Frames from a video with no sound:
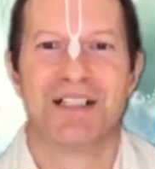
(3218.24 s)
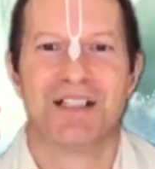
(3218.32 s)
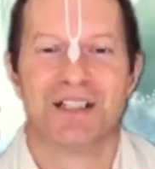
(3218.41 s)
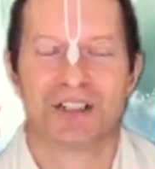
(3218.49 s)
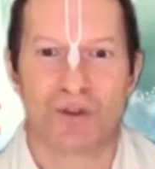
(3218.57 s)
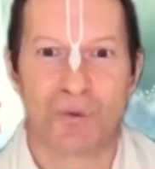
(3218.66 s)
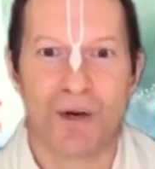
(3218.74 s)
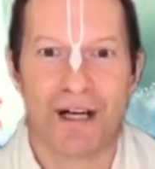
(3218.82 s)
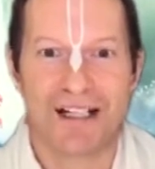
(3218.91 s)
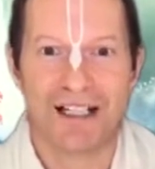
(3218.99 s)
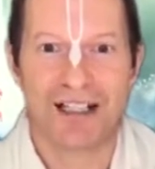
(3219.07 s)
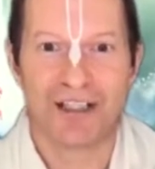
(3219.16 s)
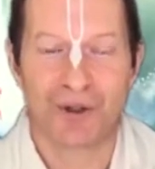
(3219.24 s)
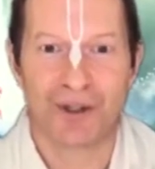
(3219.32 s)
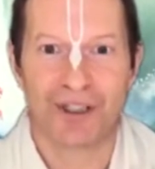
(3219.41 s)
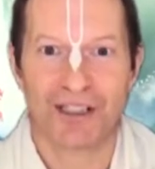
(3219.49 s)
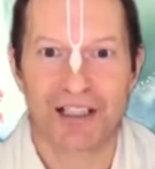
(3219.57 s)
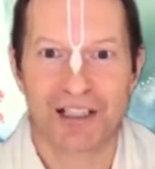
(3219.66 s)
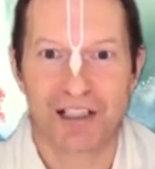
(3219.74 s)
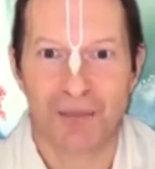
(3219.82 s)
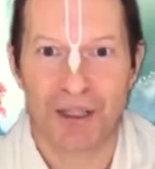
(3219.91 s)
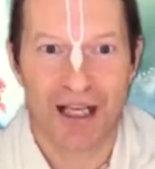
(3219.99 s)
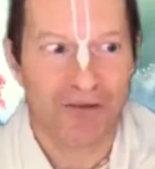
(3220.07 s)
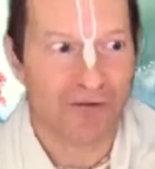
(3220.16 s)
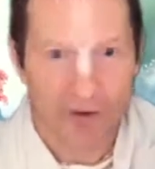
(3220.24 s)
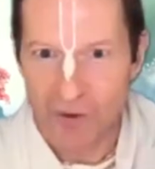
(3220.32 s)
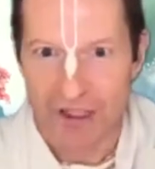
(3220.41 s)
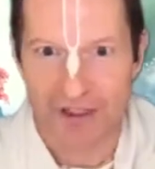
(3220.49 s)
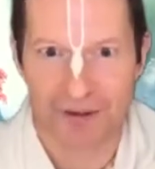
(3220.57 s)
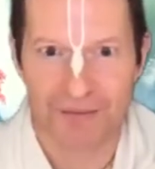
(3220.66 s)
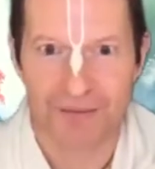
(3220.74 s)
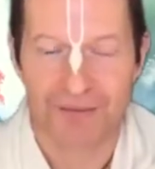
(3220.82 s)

So when Indra heard this, he became furious.